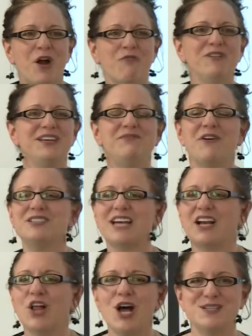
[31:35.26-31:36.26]
are really very
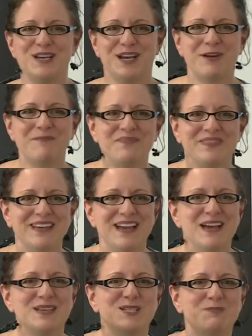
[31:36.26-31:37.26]
diglossic.
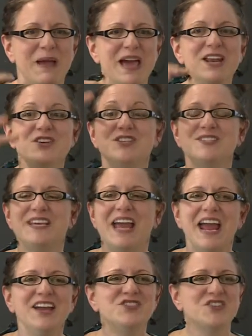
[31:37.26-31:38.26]
Spanish is the
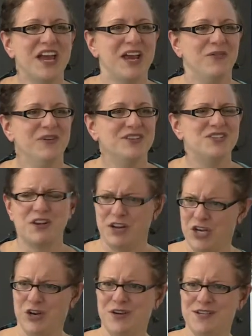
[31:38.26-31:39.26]
H language,
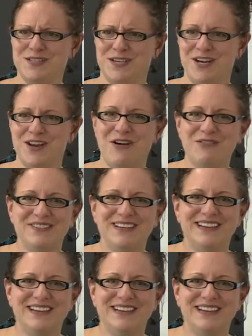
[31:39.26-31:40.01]
curiously enough,